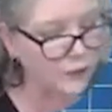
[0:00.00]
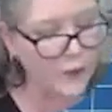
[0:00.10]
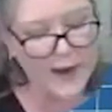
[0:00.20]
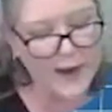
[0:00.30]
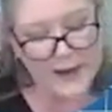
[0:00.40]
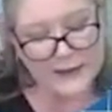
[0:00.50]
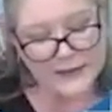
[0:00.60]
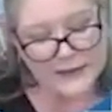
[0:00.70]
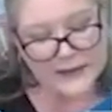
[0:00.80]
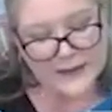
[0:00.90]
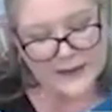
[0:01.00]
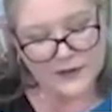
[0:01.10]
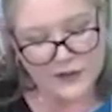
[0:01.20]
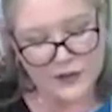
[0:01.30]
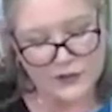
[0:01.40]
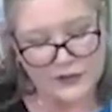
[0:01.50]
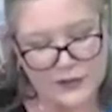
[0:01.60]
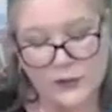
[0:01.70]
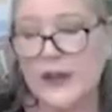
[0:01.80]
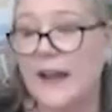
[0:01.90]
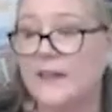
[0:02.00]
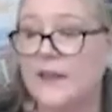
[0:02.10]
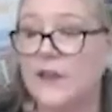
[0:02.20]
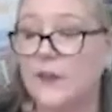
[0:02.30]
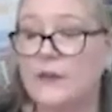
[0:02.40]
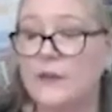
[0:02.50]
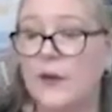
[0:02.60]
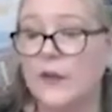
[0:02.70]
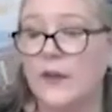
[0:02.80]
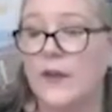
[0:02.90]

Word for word: red LEDs actually use a little less than 3 volts.